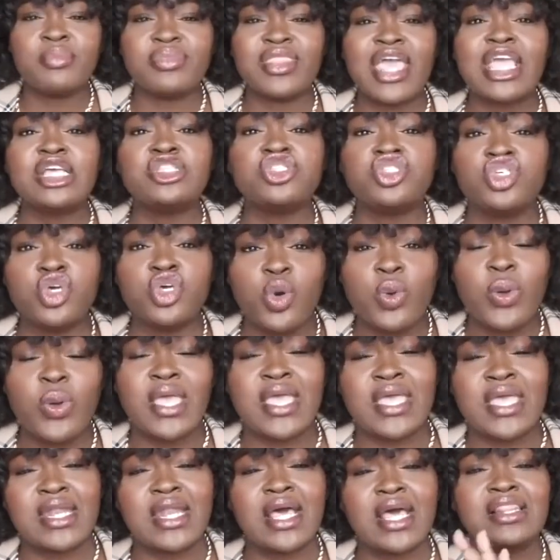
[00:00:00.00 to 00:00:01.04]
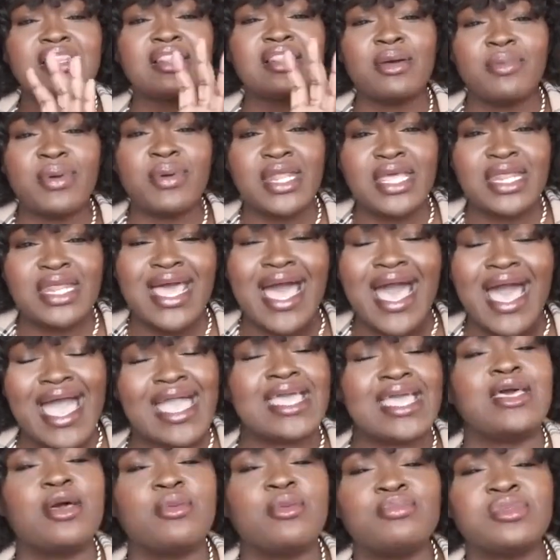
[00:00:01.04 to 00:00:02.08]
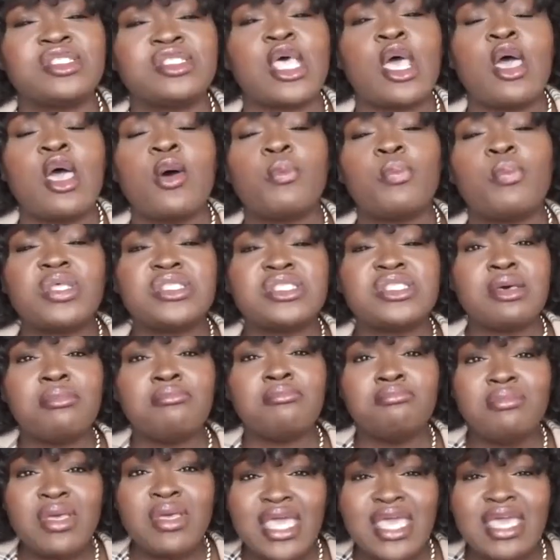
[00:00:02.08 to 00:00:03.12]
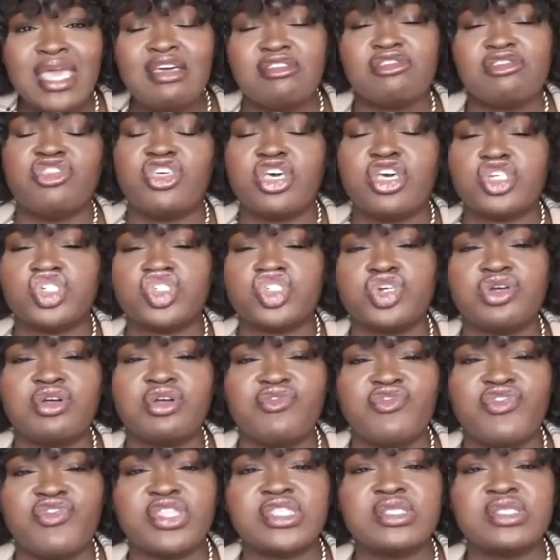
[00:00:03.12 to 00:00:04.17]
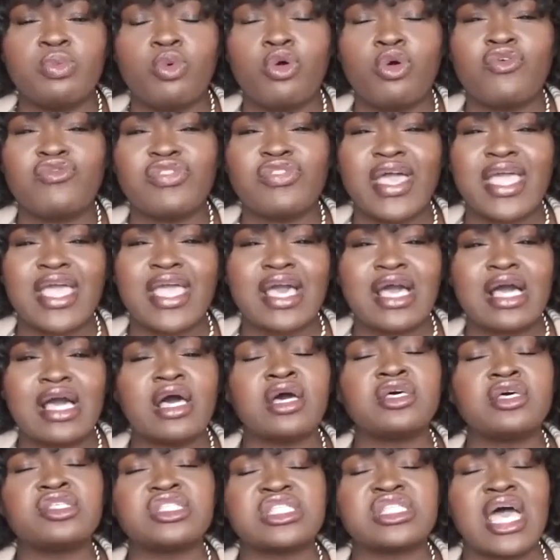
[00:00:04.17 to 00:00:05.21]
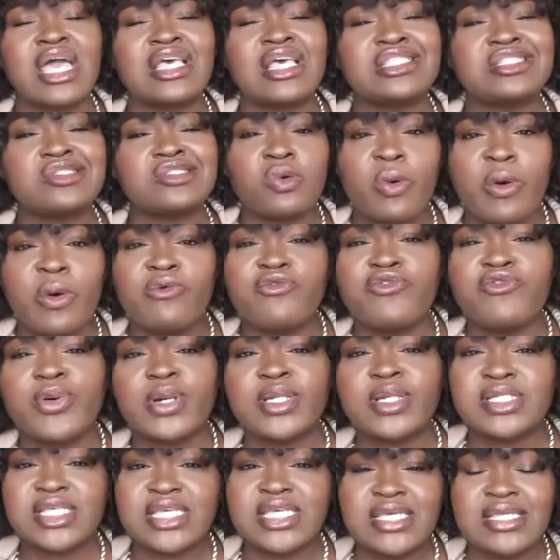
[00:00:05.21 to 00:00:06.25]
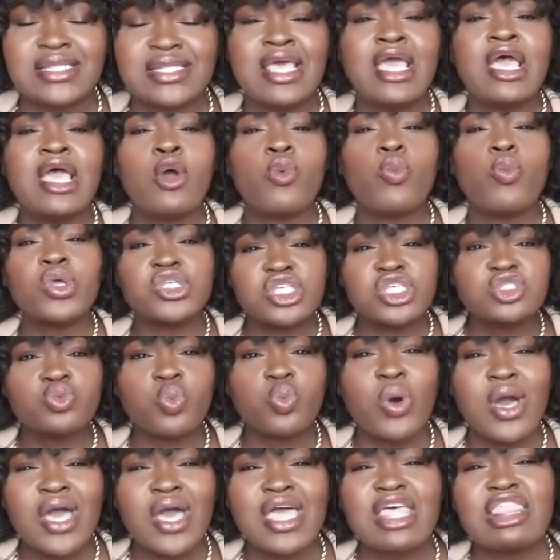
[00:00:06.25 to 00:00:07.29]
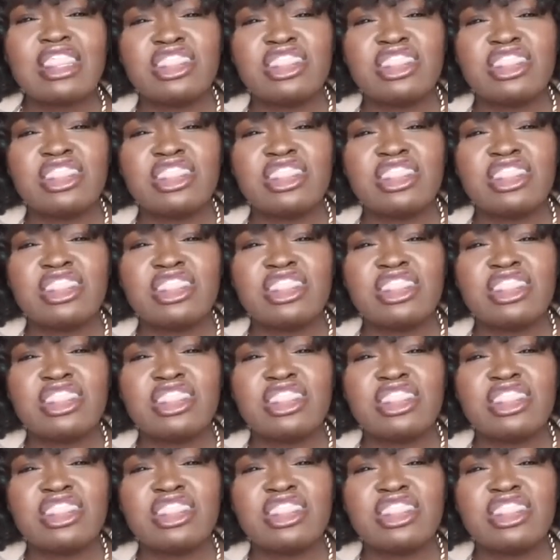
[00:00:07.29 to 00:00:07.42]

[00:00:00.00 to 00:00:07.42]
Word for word: They do in limited items, but to me, this shirt fits more of like a size twelve, fourteen, which is what